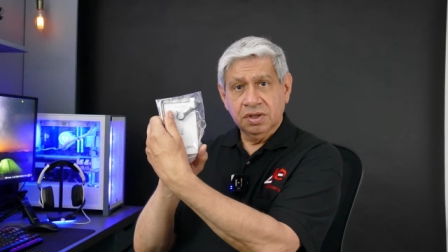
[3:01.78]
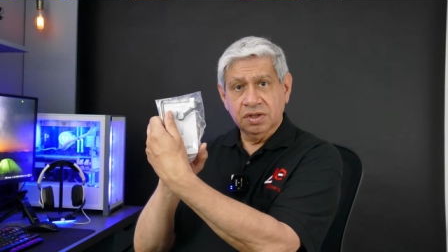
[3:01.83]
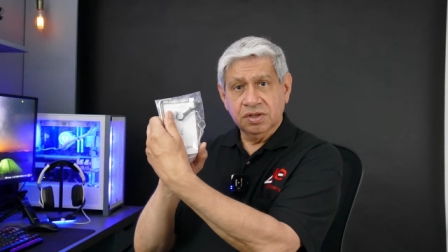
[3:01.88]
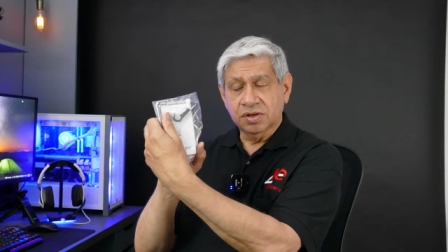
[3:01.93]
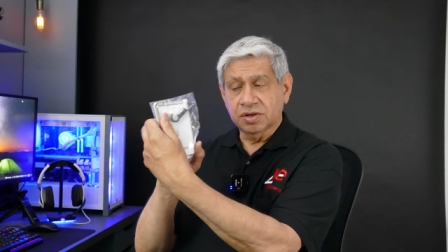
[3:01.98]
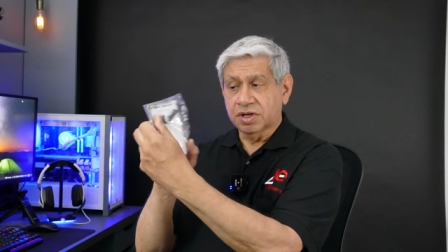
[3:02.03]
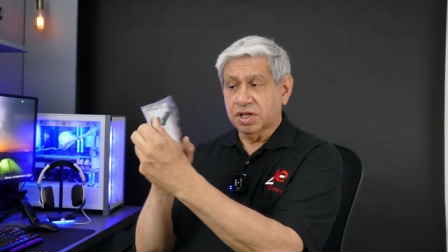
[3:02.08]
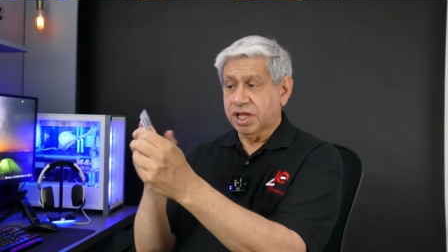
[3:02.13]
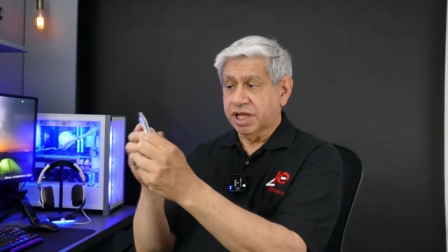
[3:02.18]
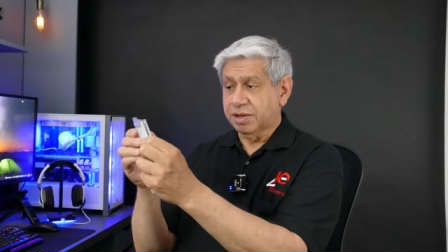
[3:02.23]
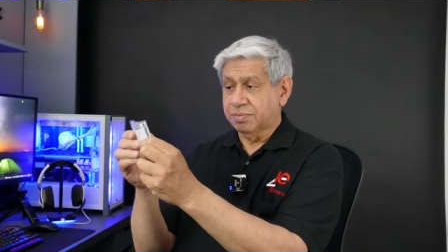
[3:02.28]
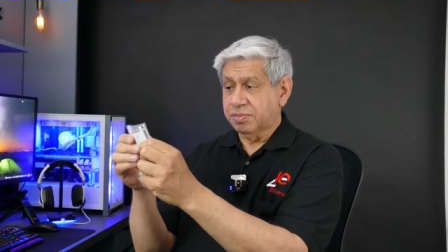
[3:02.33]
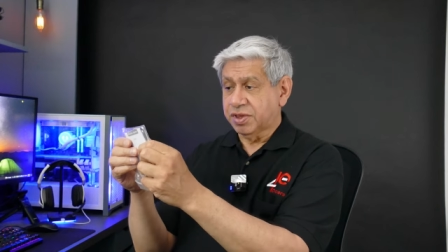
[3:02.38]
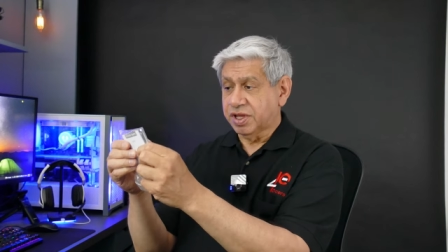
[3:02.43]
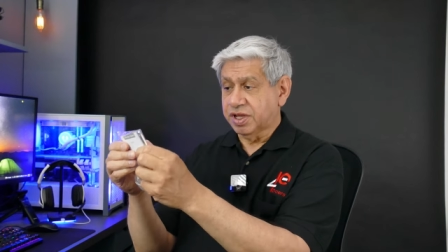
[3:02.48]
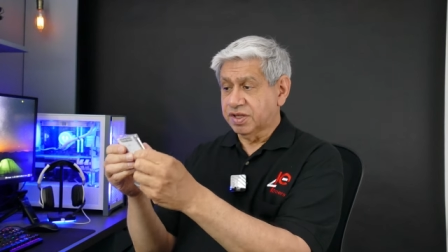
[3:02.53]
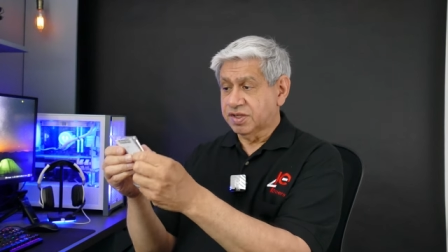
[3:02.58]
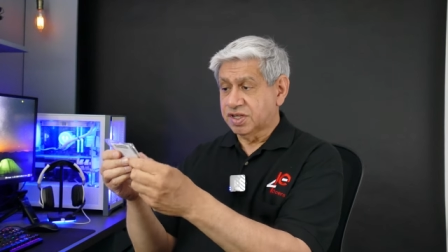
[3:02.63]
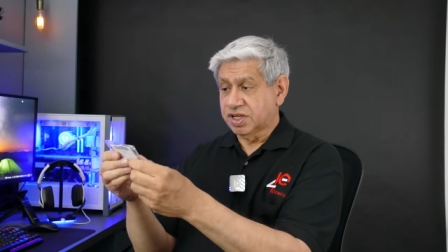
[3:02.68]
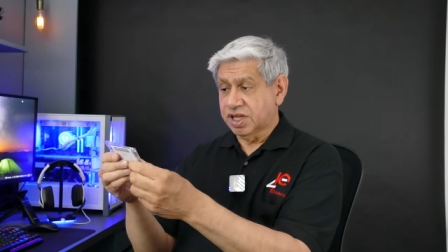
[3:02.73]
to clamp
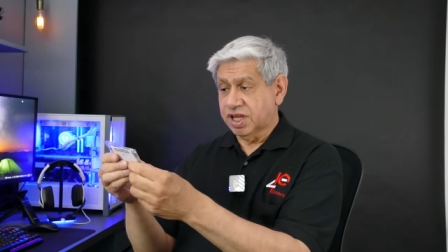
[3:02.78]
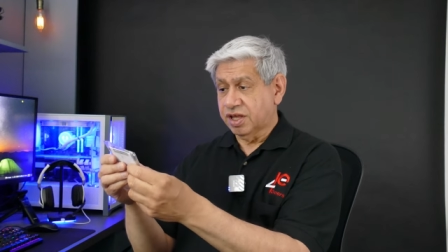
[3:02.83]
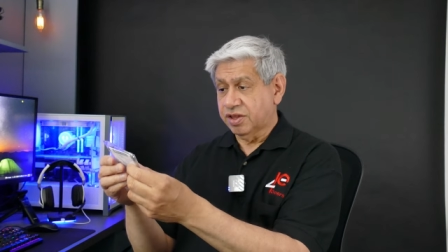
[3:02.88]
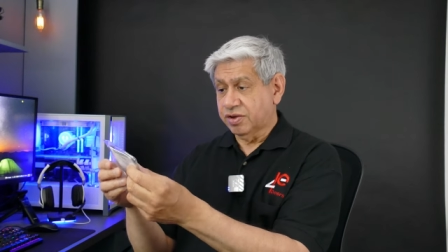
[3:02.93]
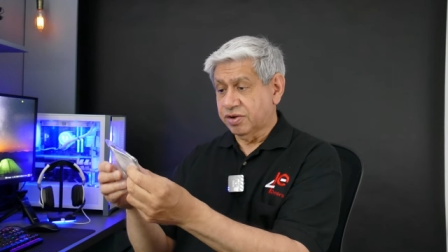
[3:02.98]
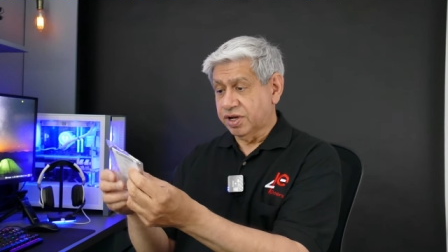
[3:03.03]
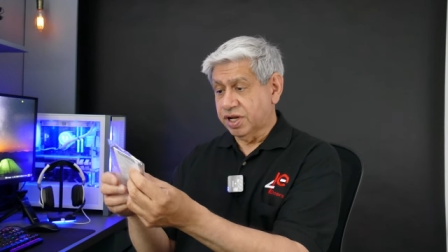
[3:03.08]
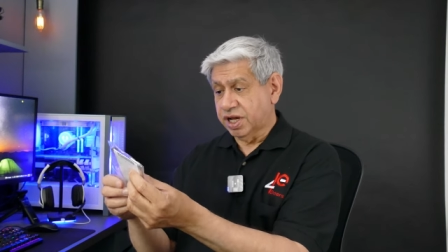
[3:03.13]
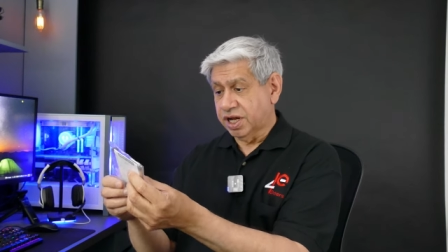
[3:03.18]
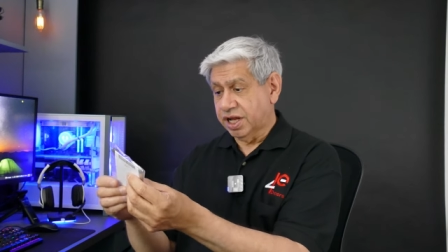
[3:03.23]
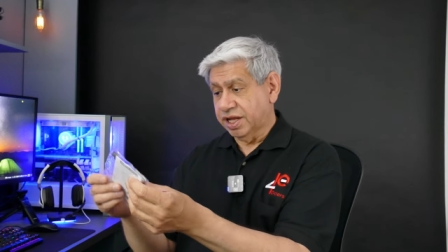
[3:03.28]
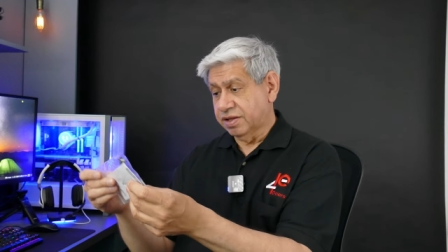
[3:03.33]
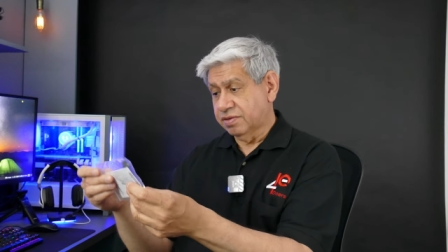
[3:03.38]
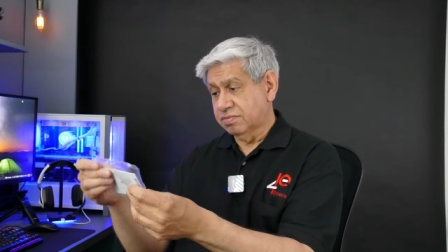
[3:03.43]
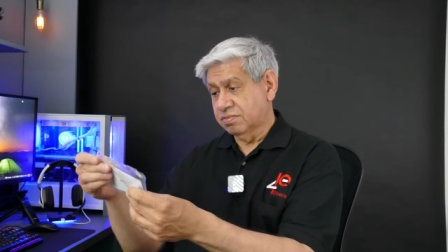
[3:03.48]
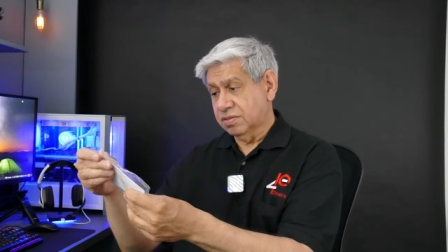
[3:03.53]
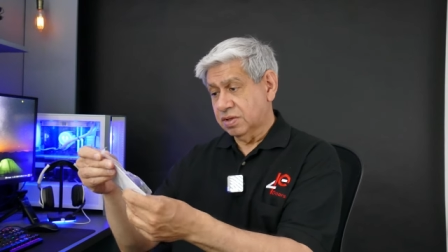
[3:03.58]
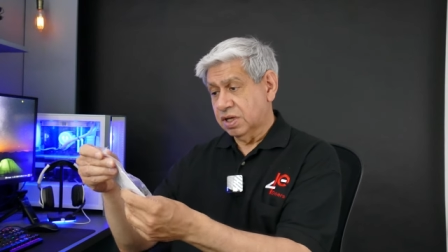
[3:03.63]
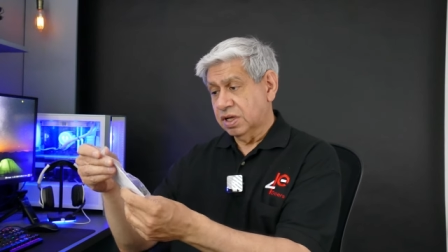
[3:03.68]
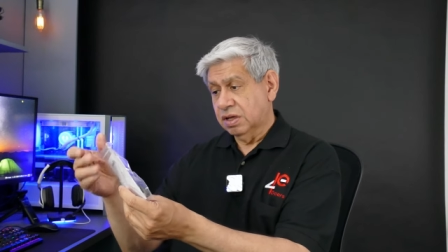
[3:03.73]
things together that I
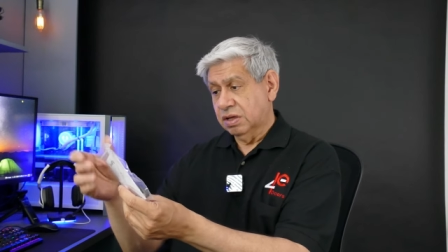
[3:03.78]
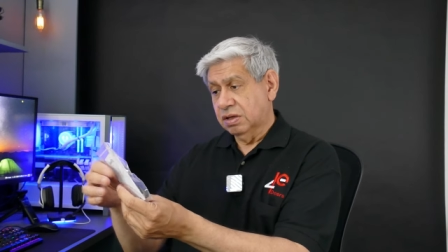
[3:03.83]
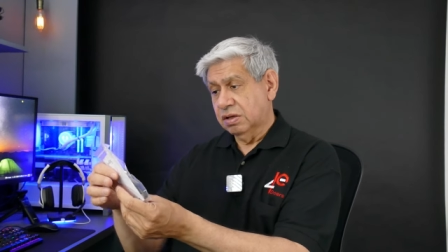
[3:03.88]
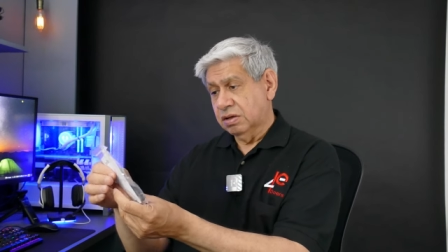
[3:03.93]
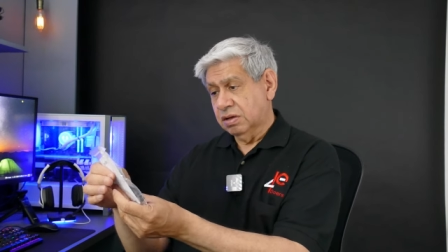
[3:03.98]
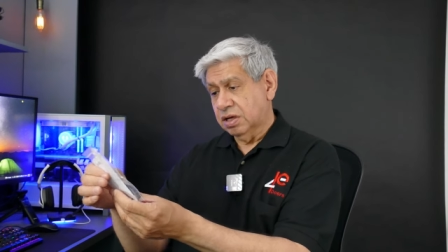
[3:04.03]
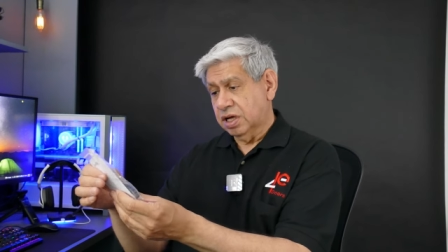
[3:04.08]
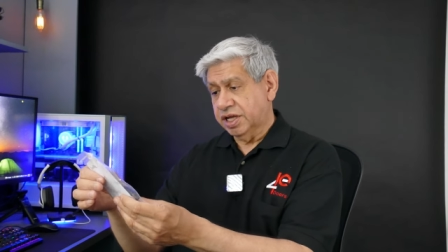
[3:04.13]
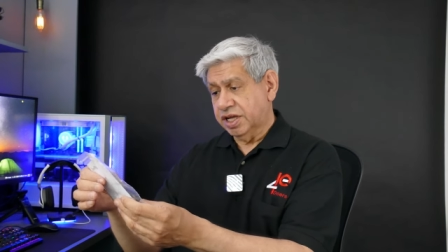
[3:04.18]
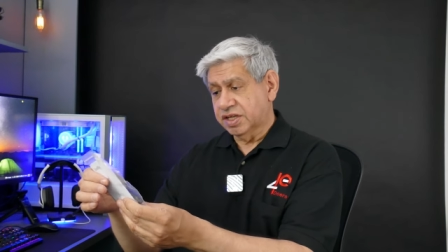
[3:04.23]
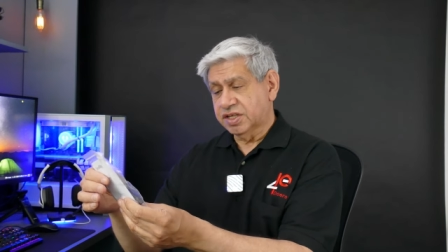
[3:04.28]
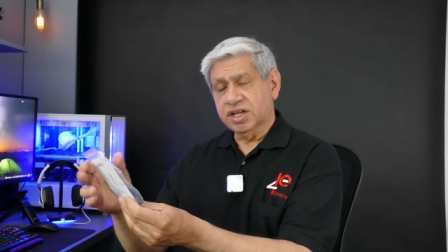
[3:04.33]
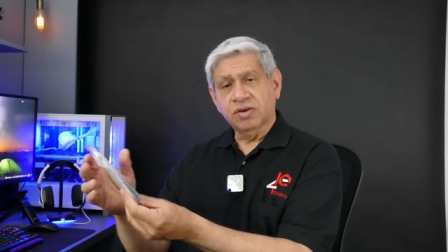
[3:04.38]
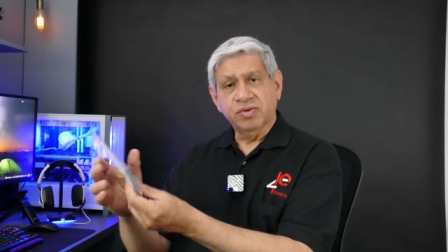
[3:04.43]
I guess